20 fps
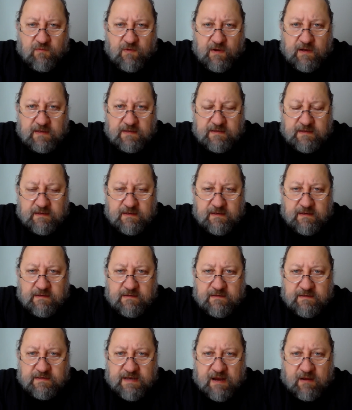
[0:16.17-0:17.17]
we
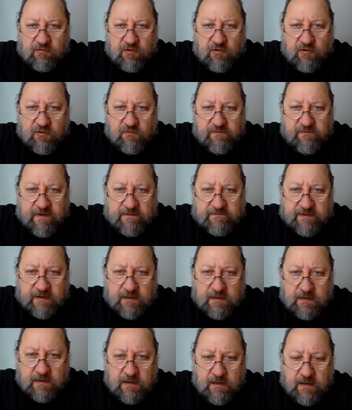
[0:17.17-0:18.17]
did the download of
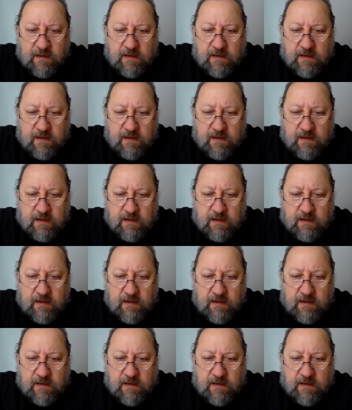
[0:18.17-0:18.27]
Revit.